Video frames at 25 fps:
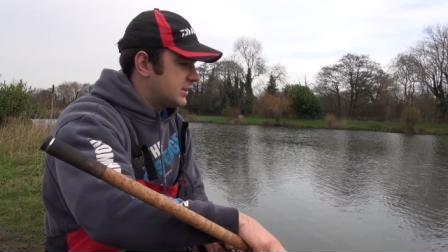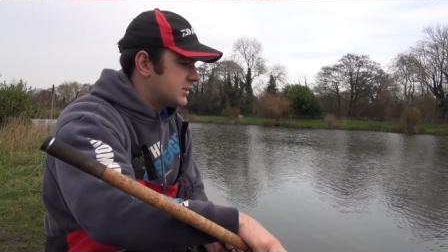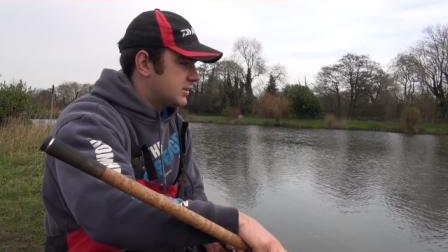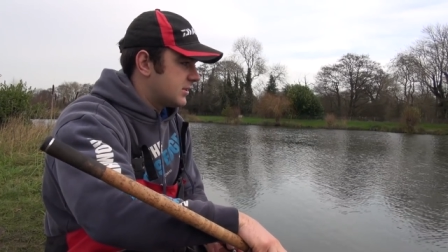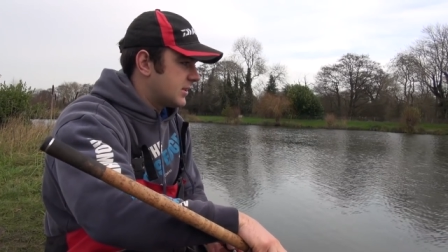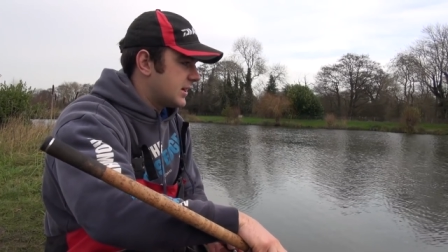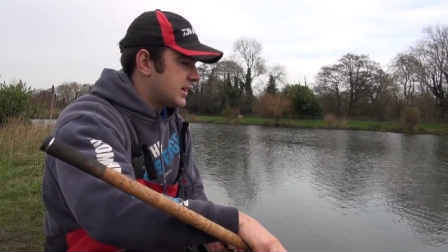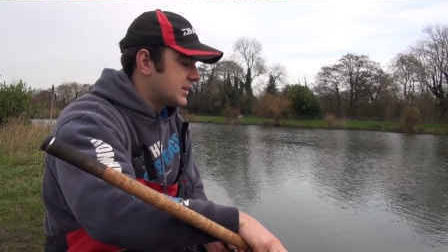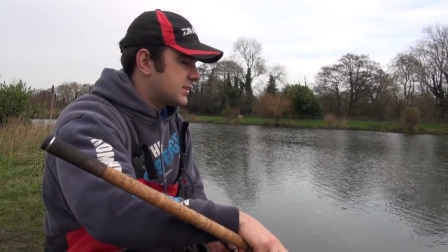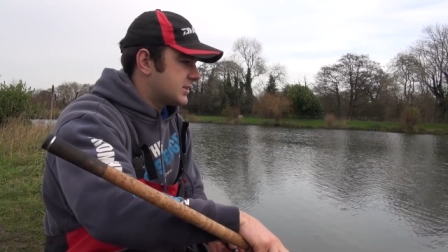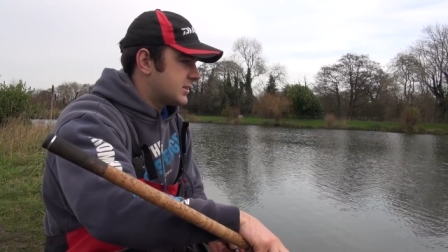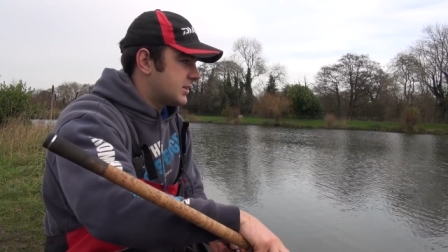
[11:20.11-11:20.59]

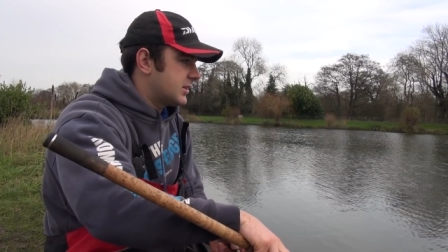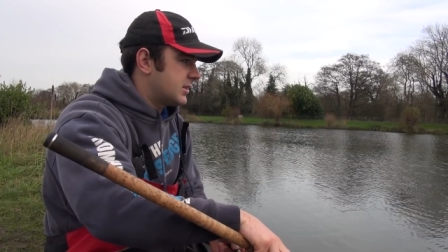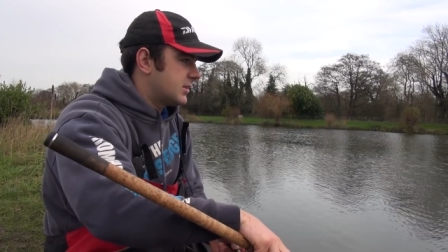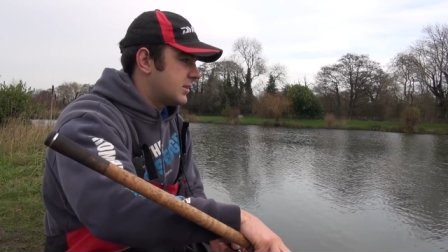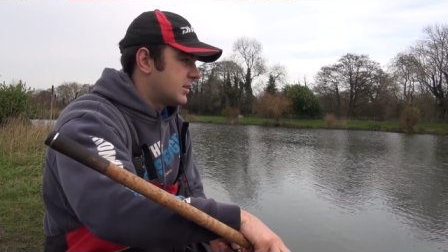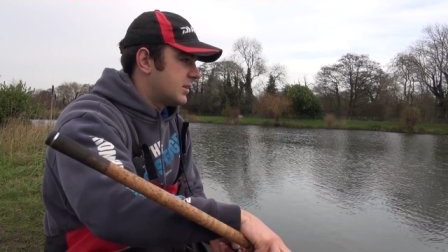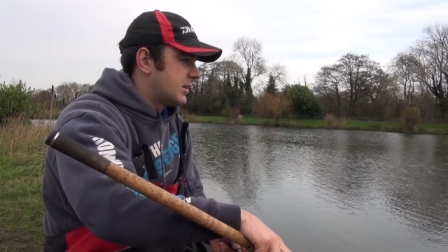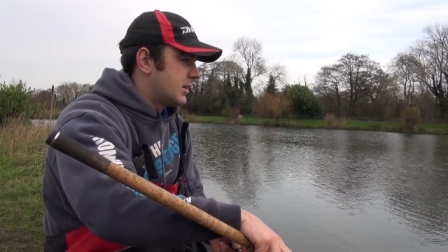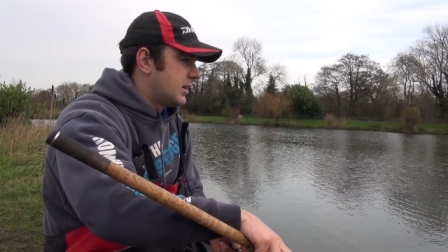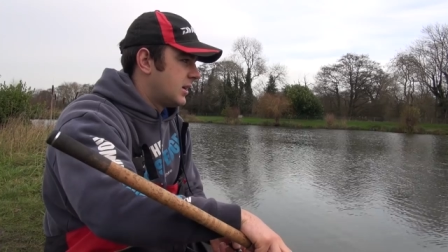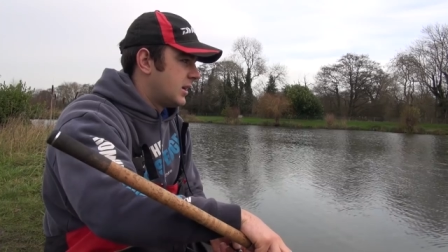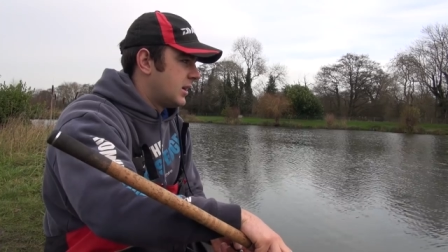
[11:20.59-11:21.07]
So that's
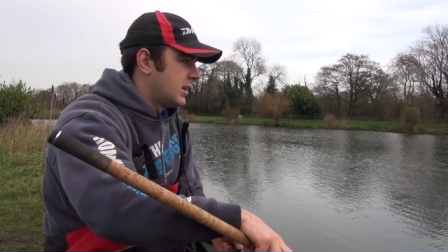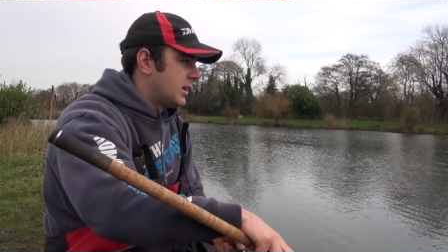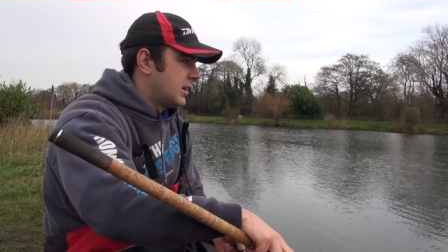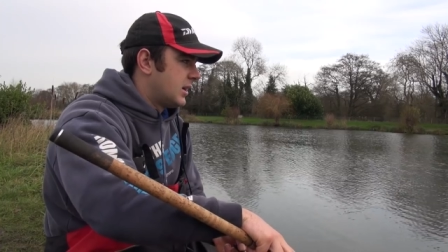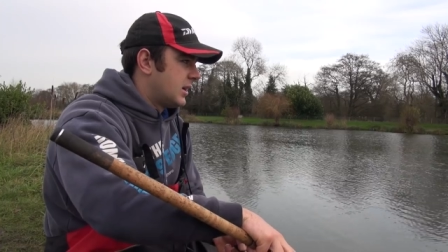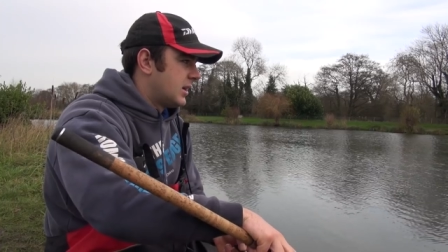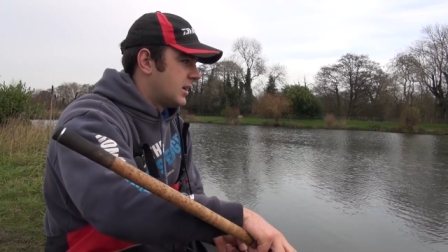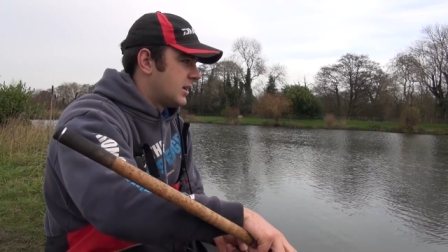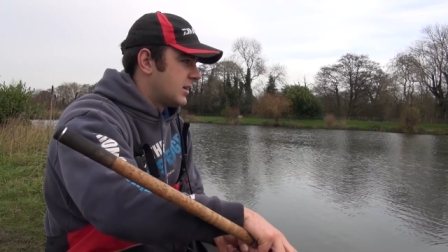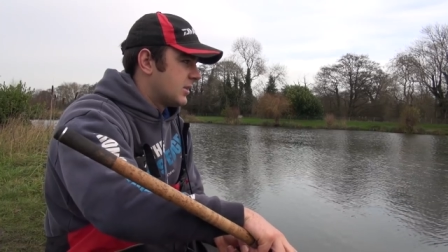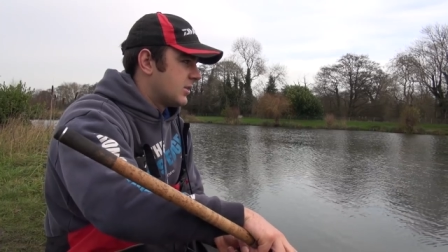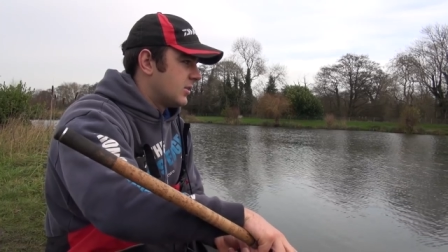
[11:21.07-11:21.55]

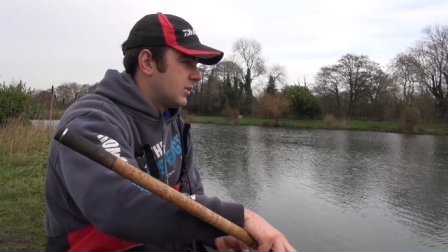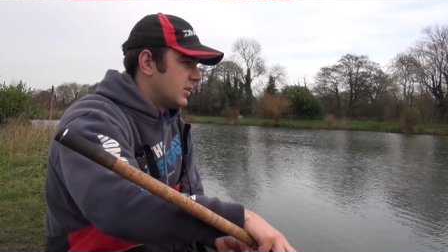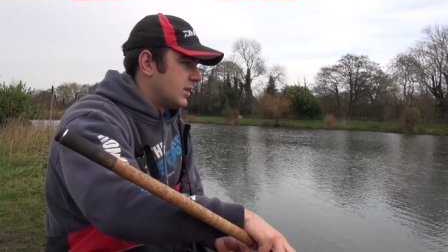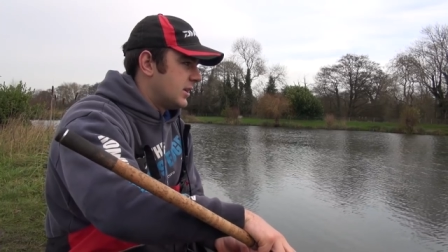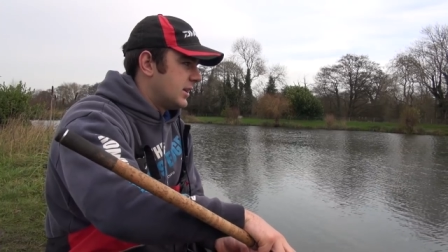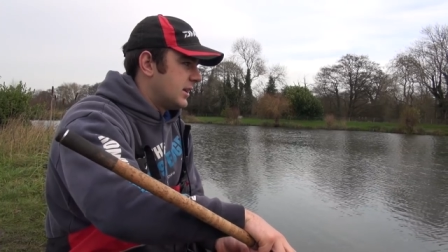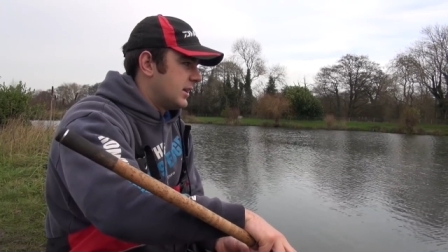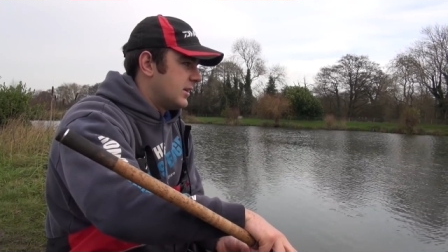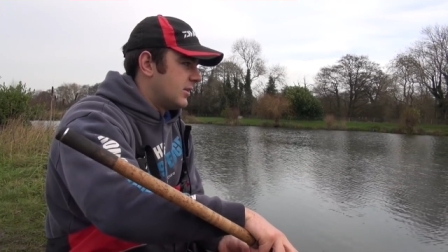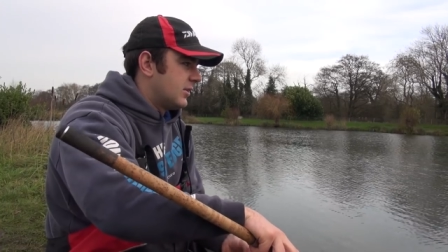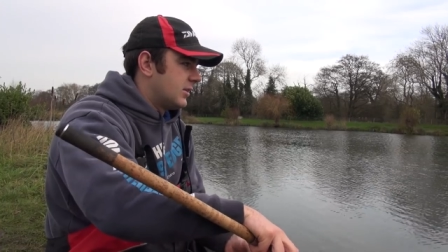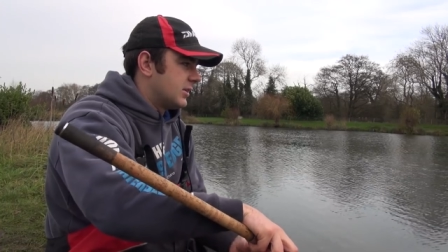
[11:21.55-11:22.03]
gone
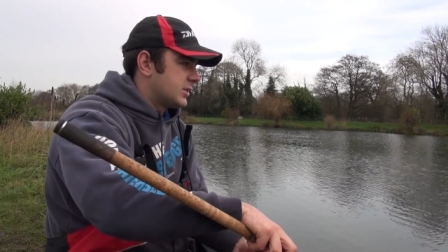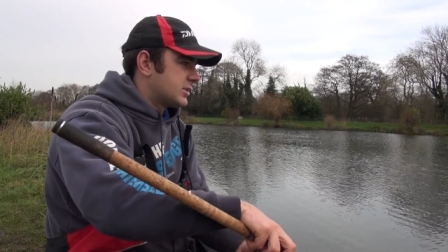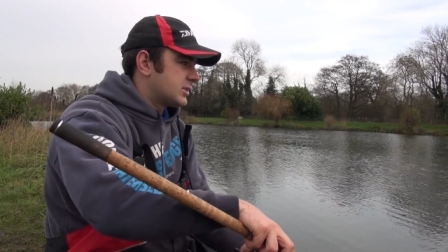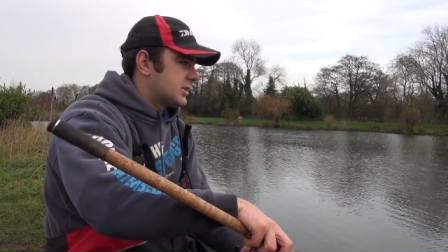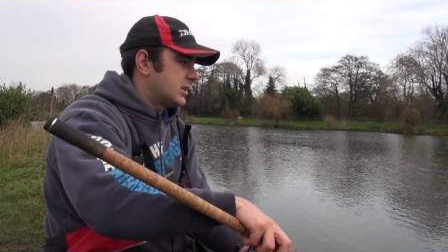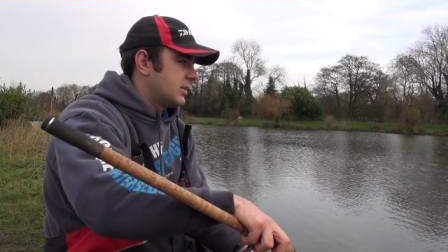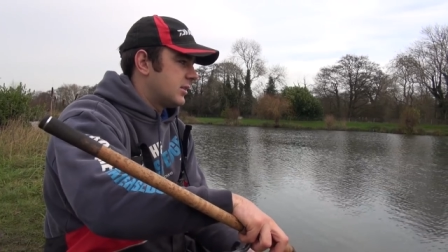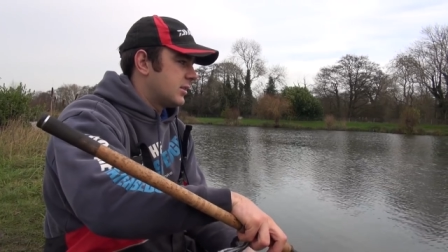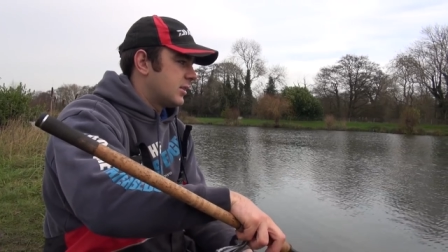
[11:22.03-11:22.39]
in there nicely.